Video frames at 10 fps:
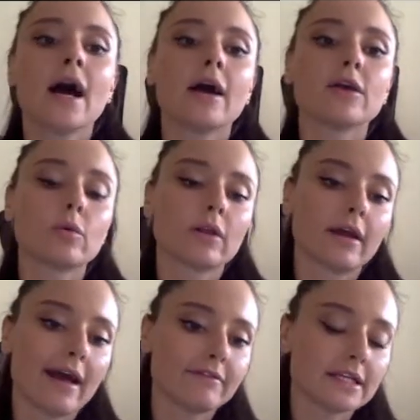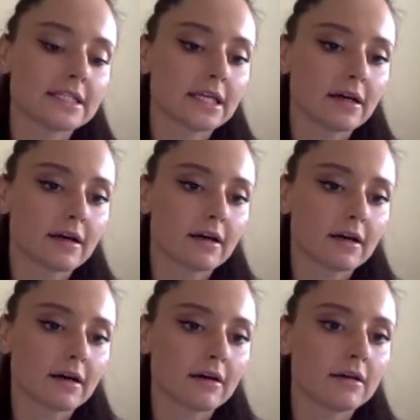You will have it
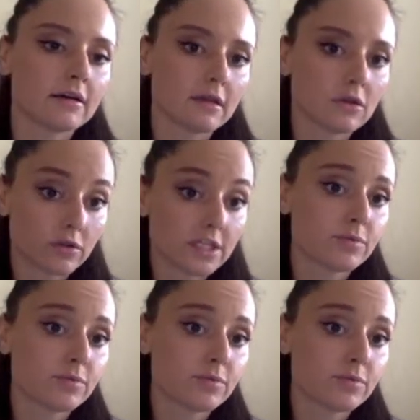this